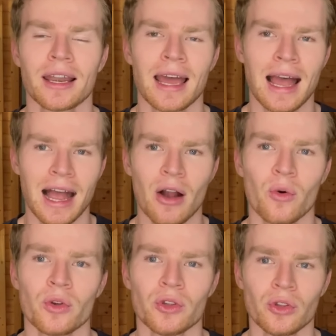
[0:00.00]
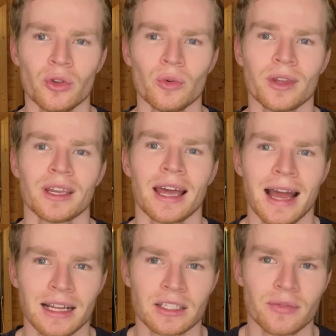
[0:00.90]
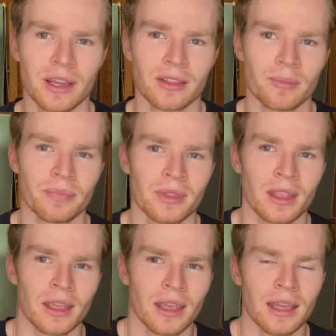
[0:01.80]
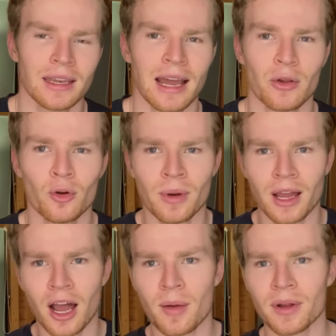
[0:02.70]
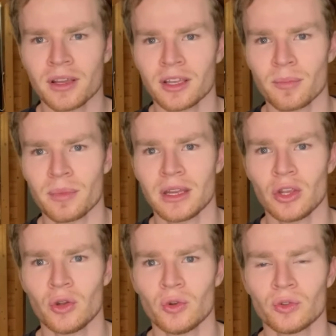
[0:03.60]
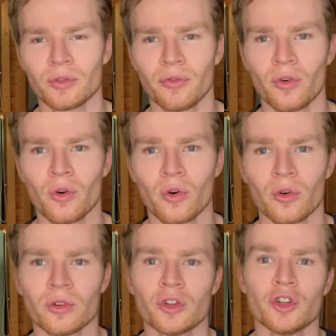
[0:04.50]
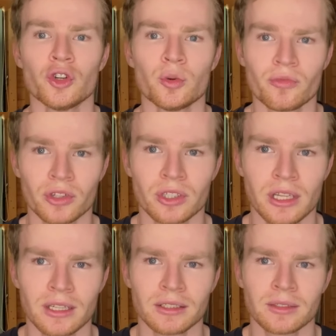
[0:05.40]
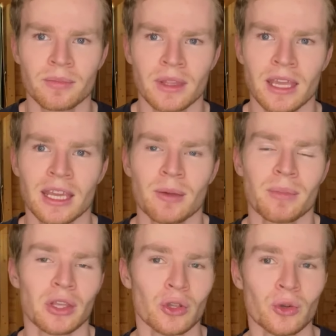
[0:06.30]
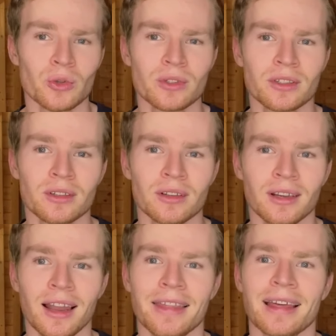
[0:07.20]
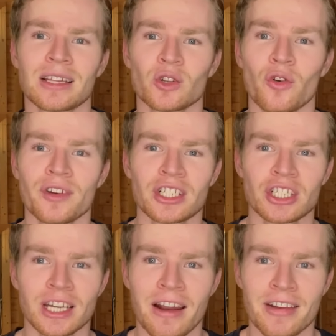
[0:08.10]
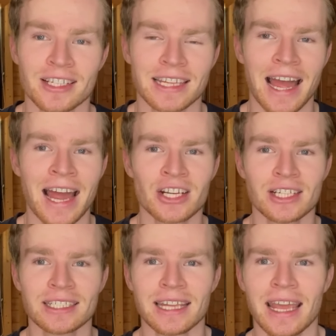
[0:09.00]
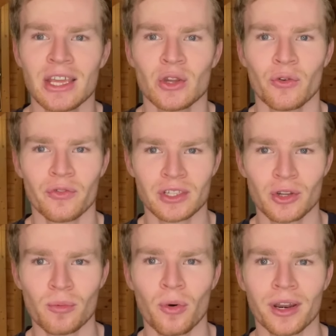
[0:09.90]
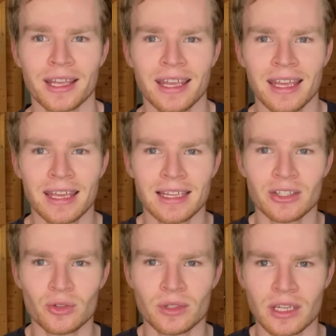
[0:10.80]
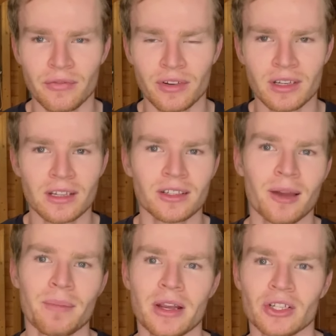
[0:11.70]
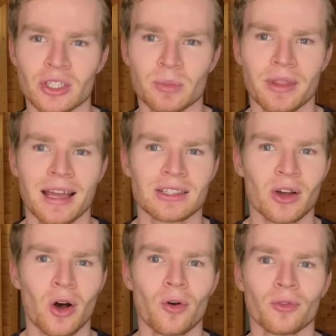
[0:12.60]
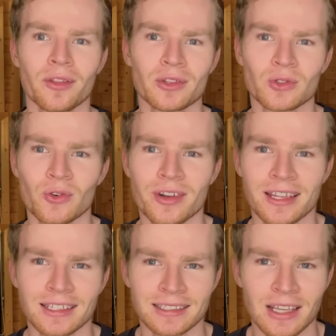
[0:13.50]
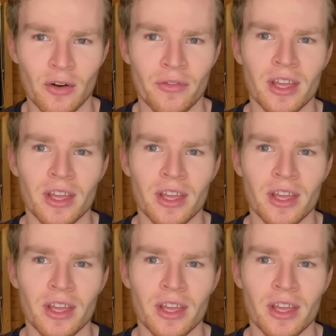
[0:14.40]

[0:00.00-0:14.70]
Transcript: and how you can activate them. Now, your Merkabah can be used for numerous things. It can be used like that of a chariot to actually take your physical body into different dimensions, but that's a whole nother story in itself.